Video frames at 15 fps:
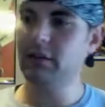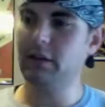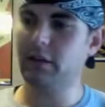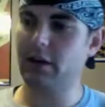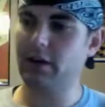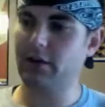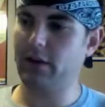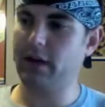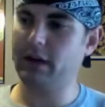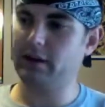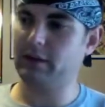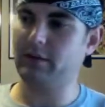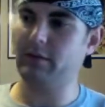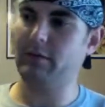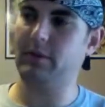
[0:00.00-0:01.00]
Then I've got
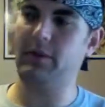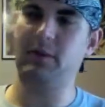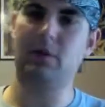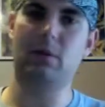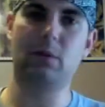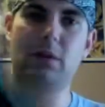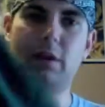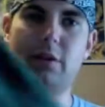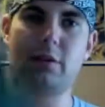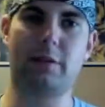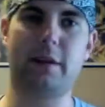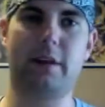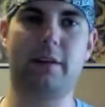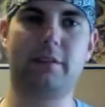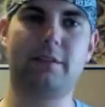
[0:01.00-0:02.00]
some old
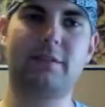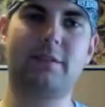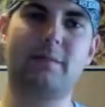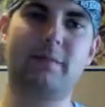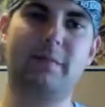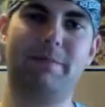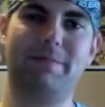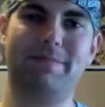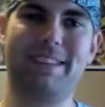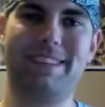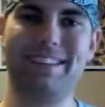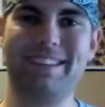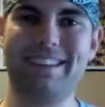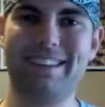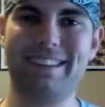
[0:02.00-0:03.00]
underpants.
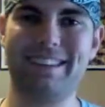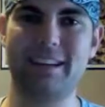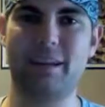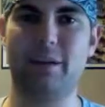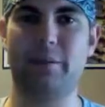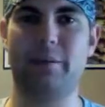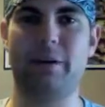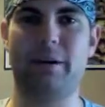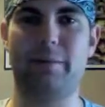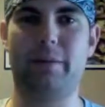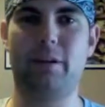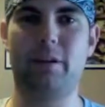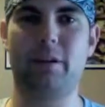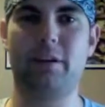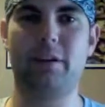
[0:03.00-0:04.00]
I
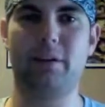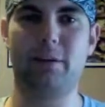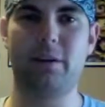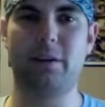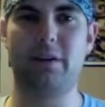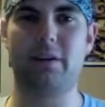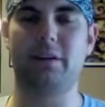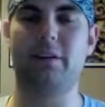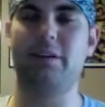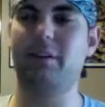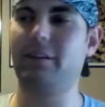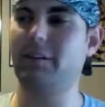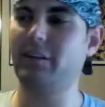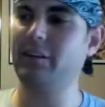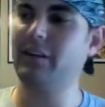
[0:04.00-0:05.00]
barely know you, and
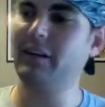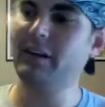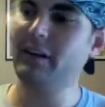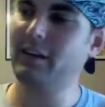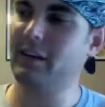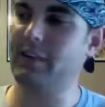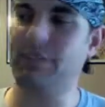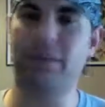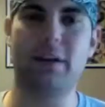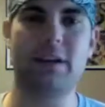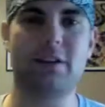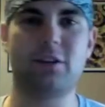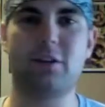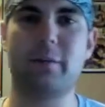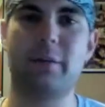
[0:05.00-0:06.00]
I'm
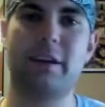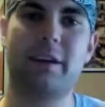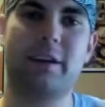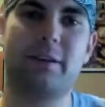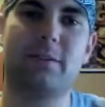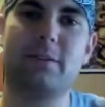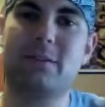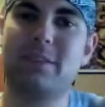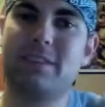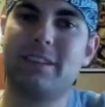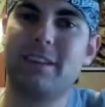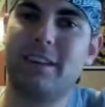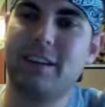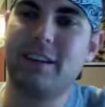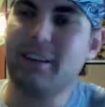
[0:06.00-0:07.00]
flashing you in me knickers.
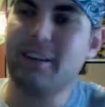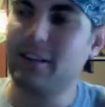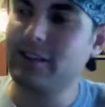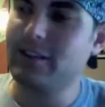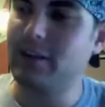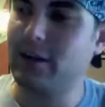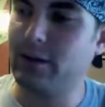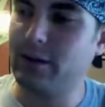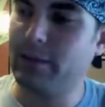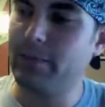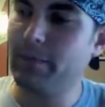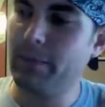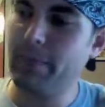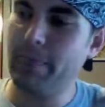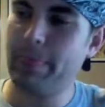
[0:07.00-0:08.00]
So,
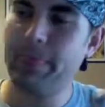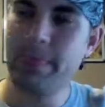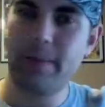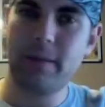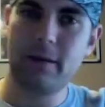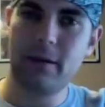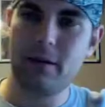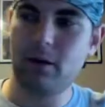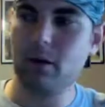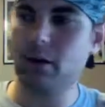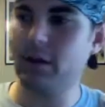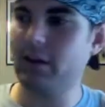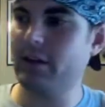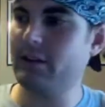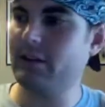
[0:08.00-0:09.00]
old
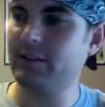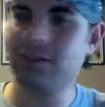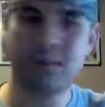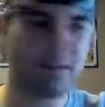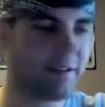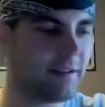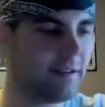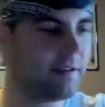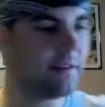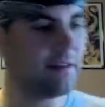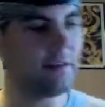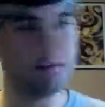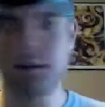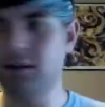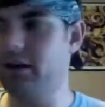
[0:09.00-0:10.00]
undies,
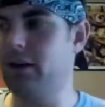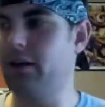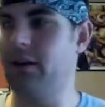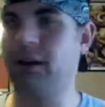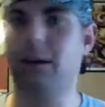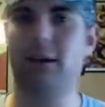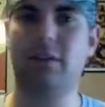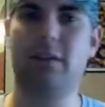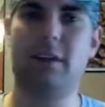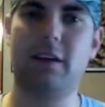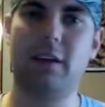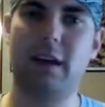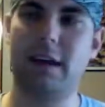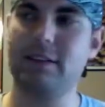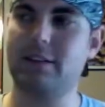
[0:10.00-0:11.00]
cut the
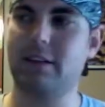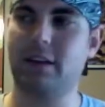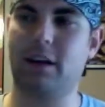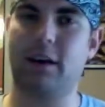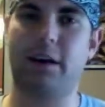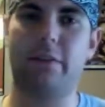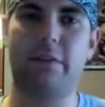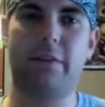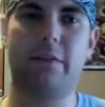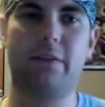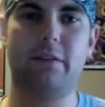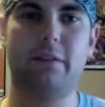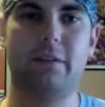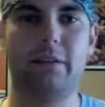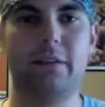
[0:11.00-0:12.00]
elastic off
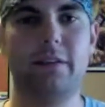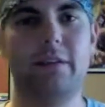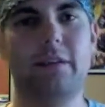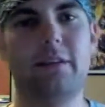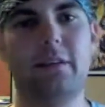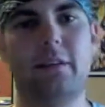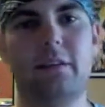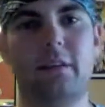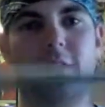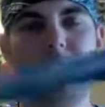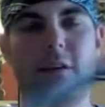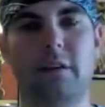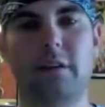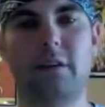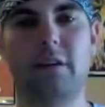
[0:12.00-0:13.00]

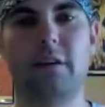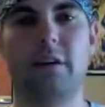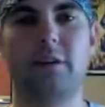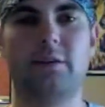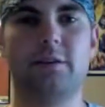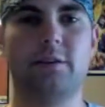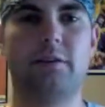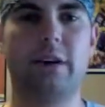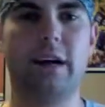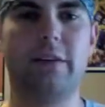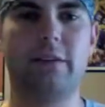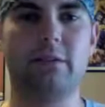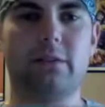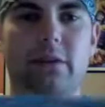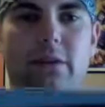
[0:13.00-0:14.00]
in a
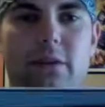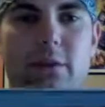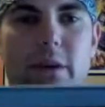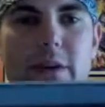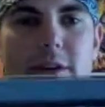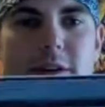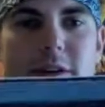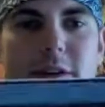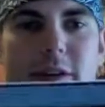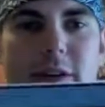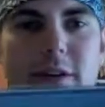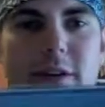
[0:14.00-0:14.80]
survival situation.